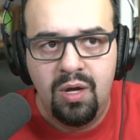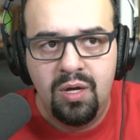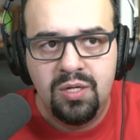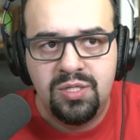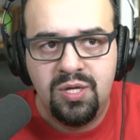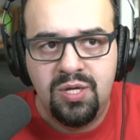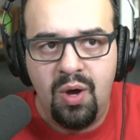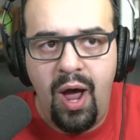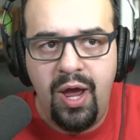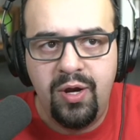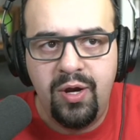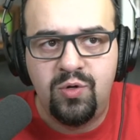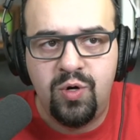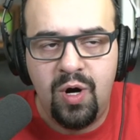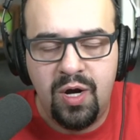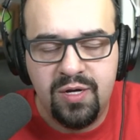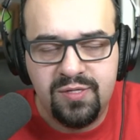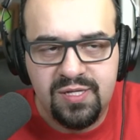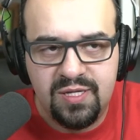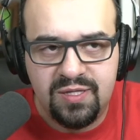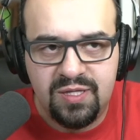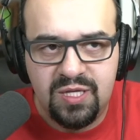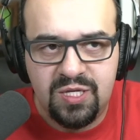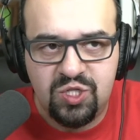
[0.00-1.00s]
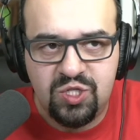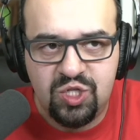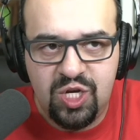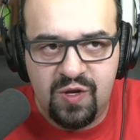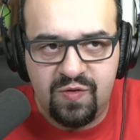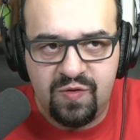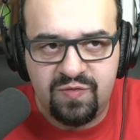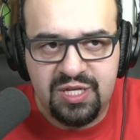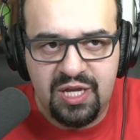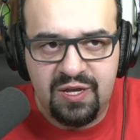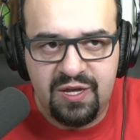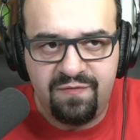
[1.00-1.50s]
So I trust that this
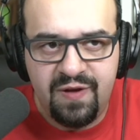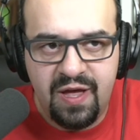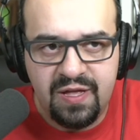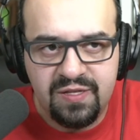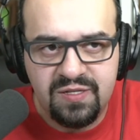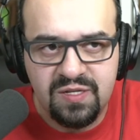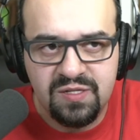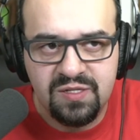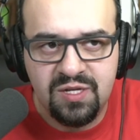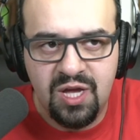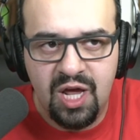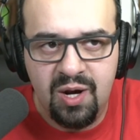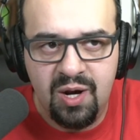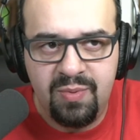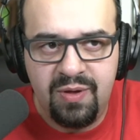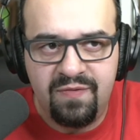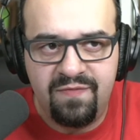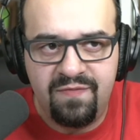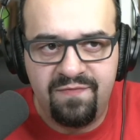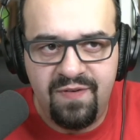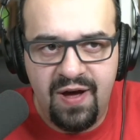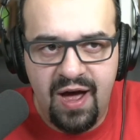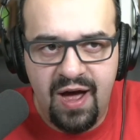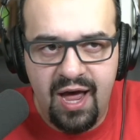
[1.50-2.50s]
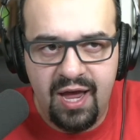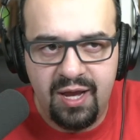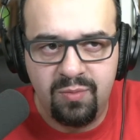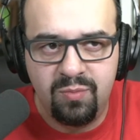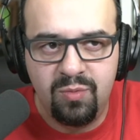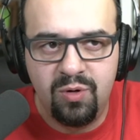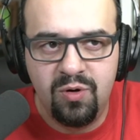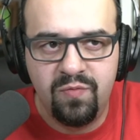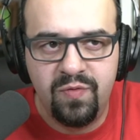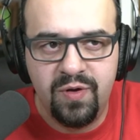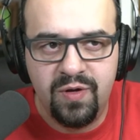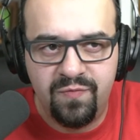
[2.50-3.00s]
Chiefs defense is going to be fine
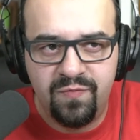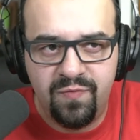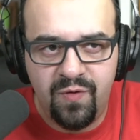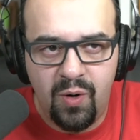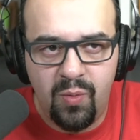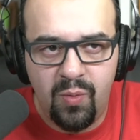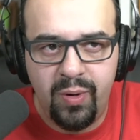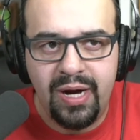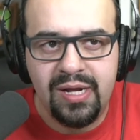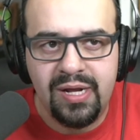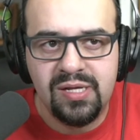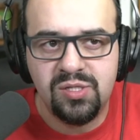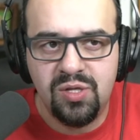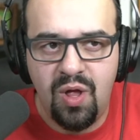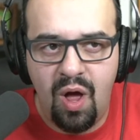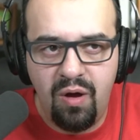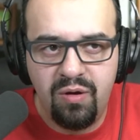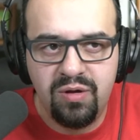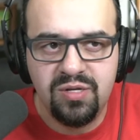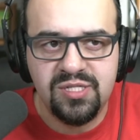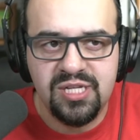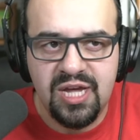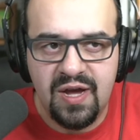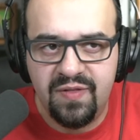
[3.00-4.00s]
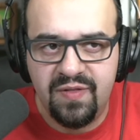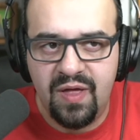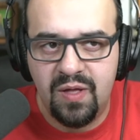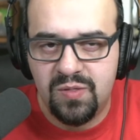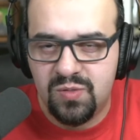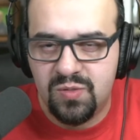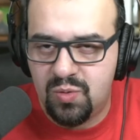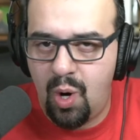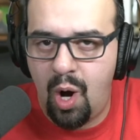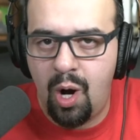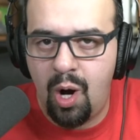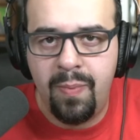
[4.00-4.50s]
moving forward as long as you have that
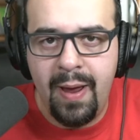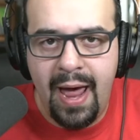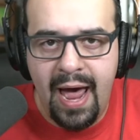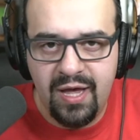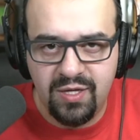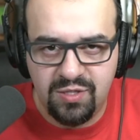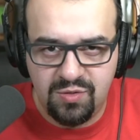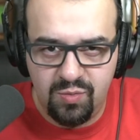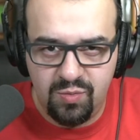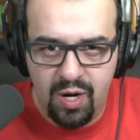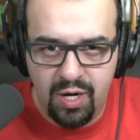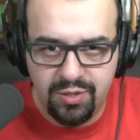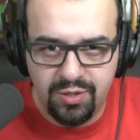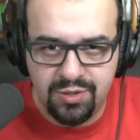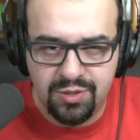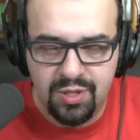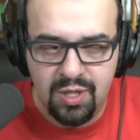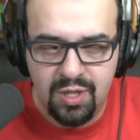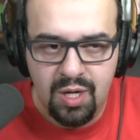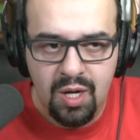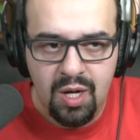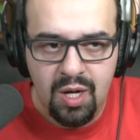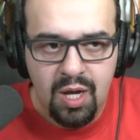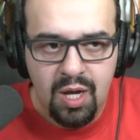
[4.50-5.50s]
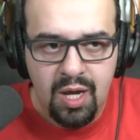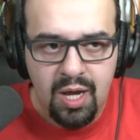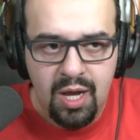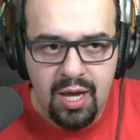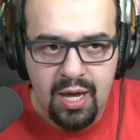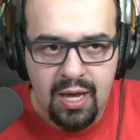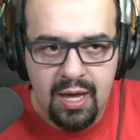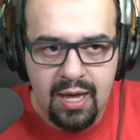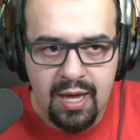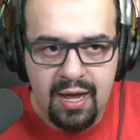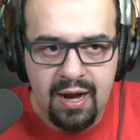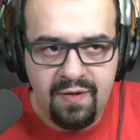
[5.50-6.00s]
strong pass rush.
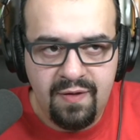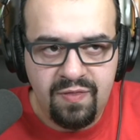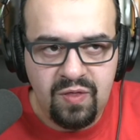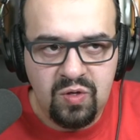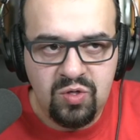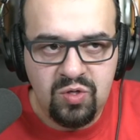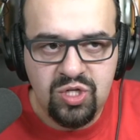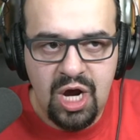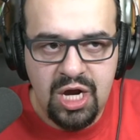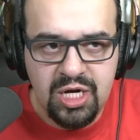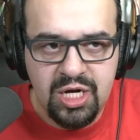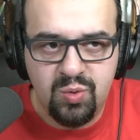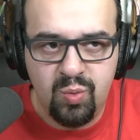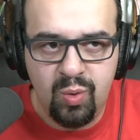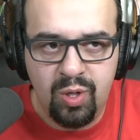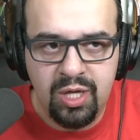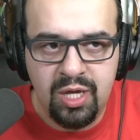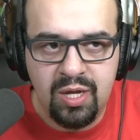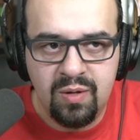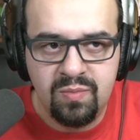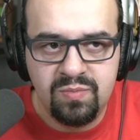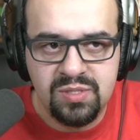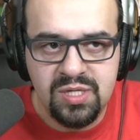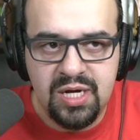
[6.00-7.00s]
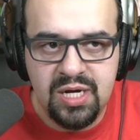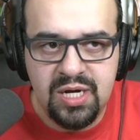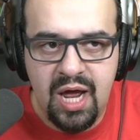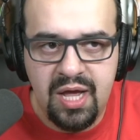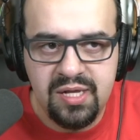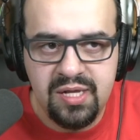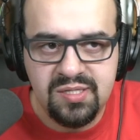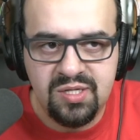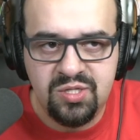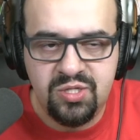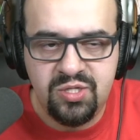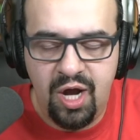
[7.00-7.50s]
And I think Josh Williams and
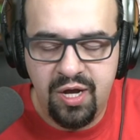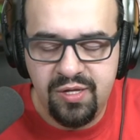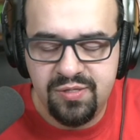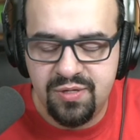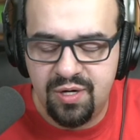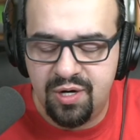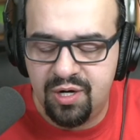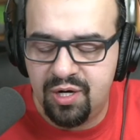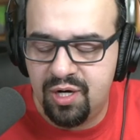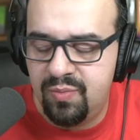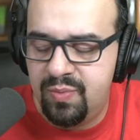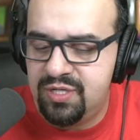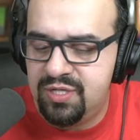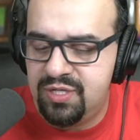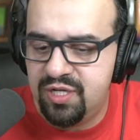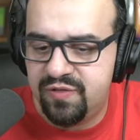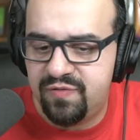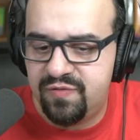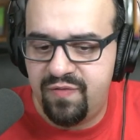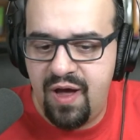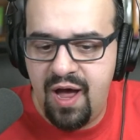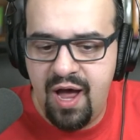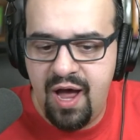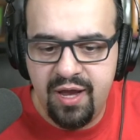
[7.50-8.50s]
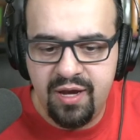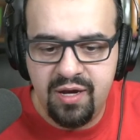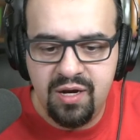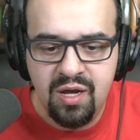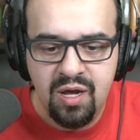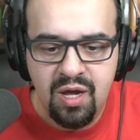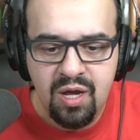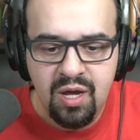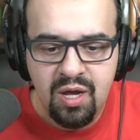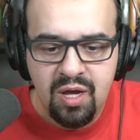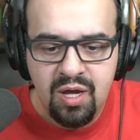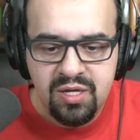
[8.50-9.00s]
Najee Johnson are going to be just fine
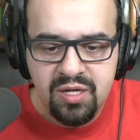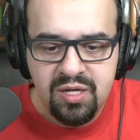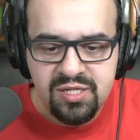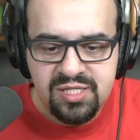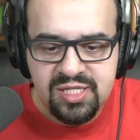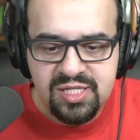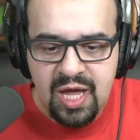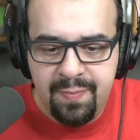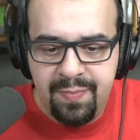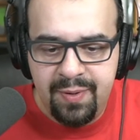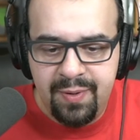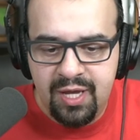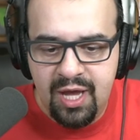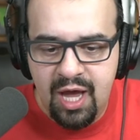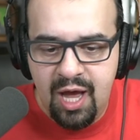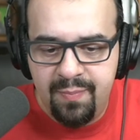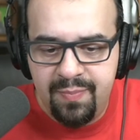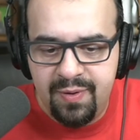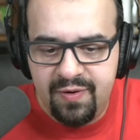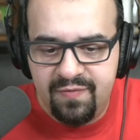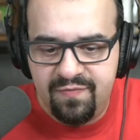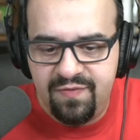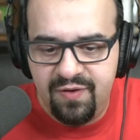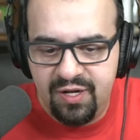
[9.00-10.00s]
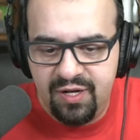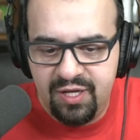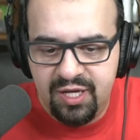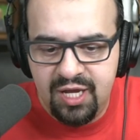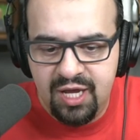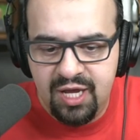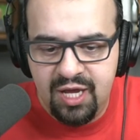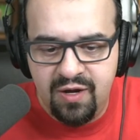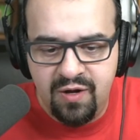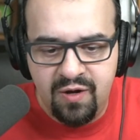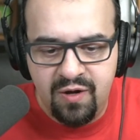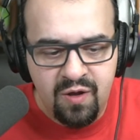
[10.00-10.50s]
stepping up and filling
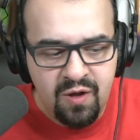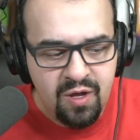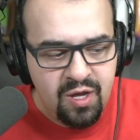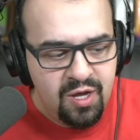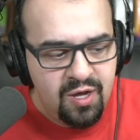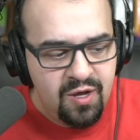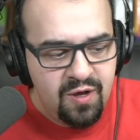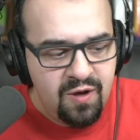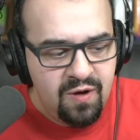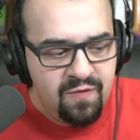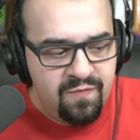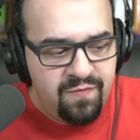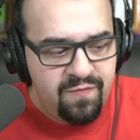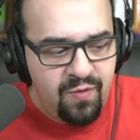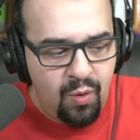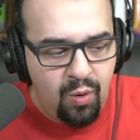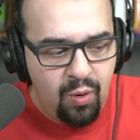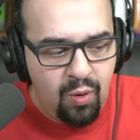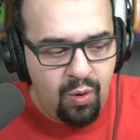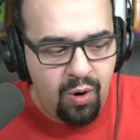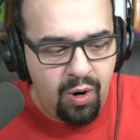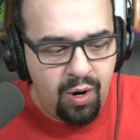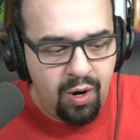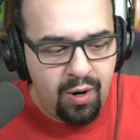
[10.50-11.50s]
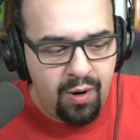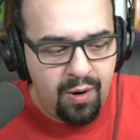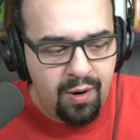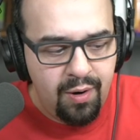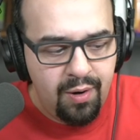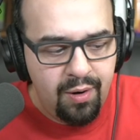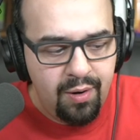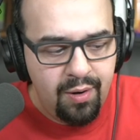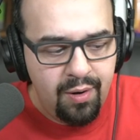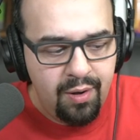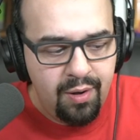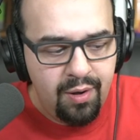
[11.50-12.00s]
in
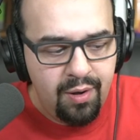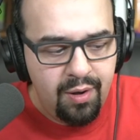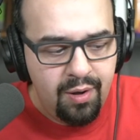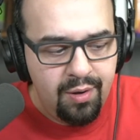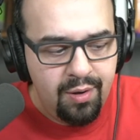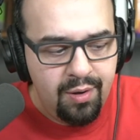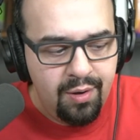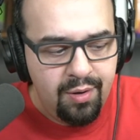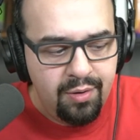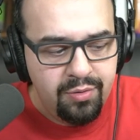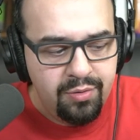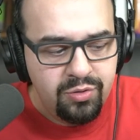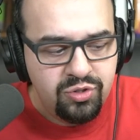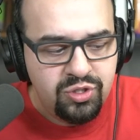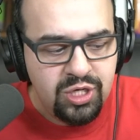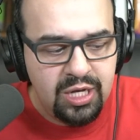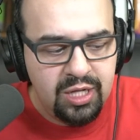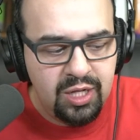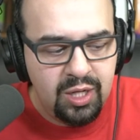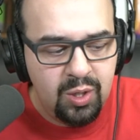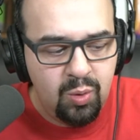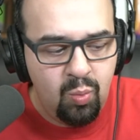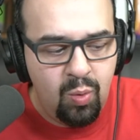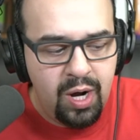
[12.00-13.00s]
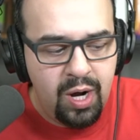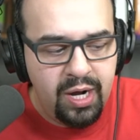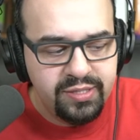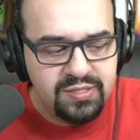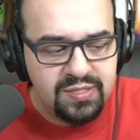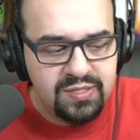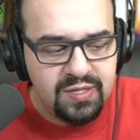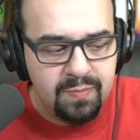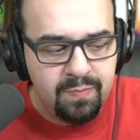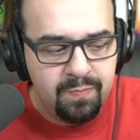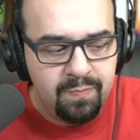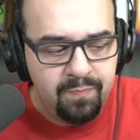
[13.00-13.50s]
for Jalen
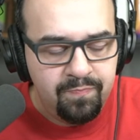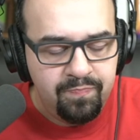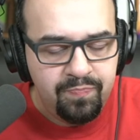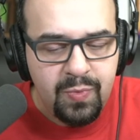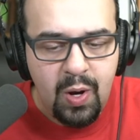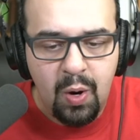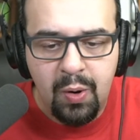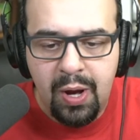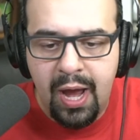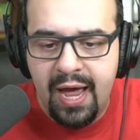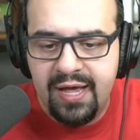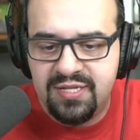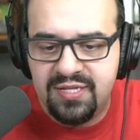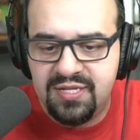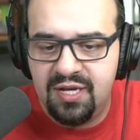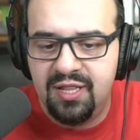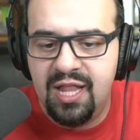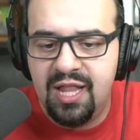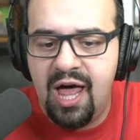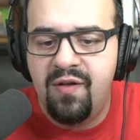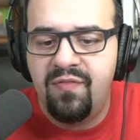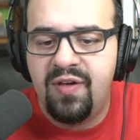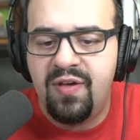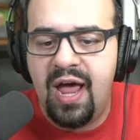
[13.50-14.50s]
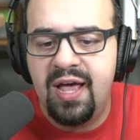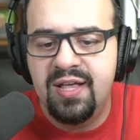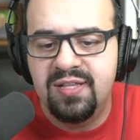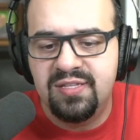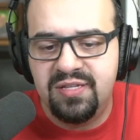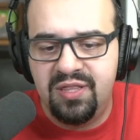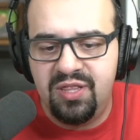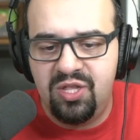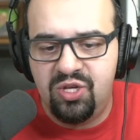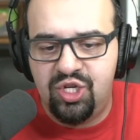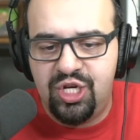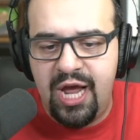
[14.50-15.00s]
Watson. Okay, I see a lot of you guys
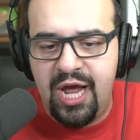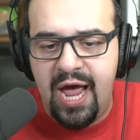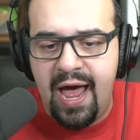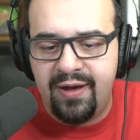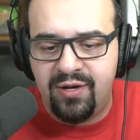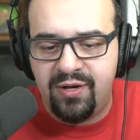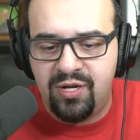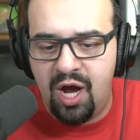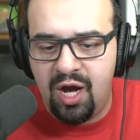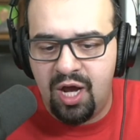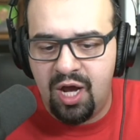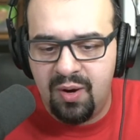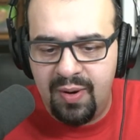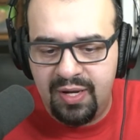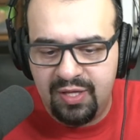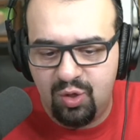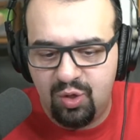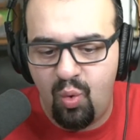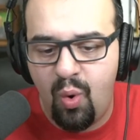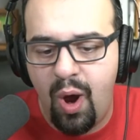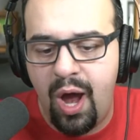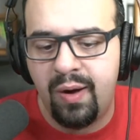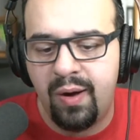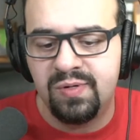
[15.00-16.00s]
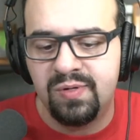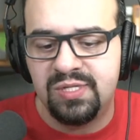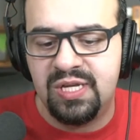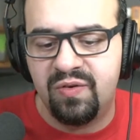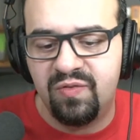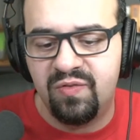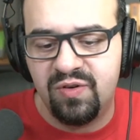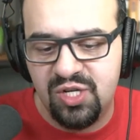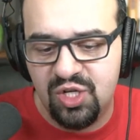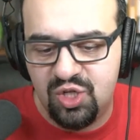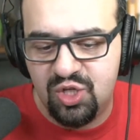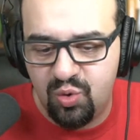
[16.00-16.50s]
in the chat talking about the wide
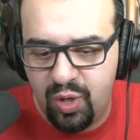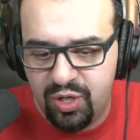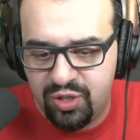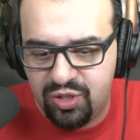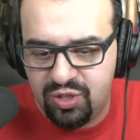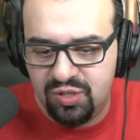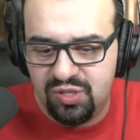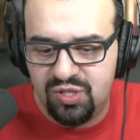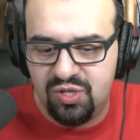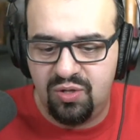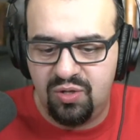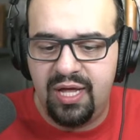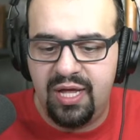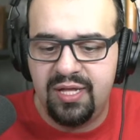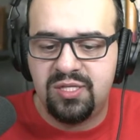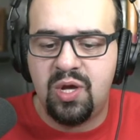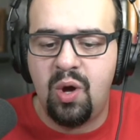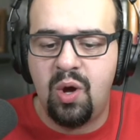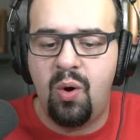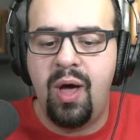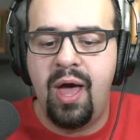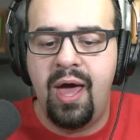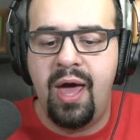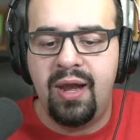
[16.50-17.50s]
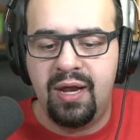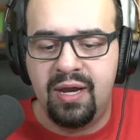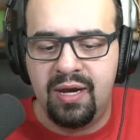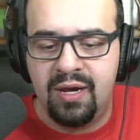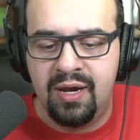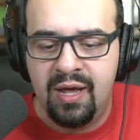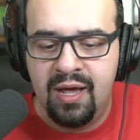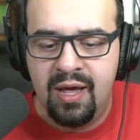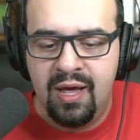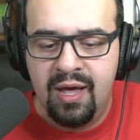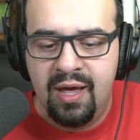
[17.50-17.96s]
receiver situation, so let's go ahead and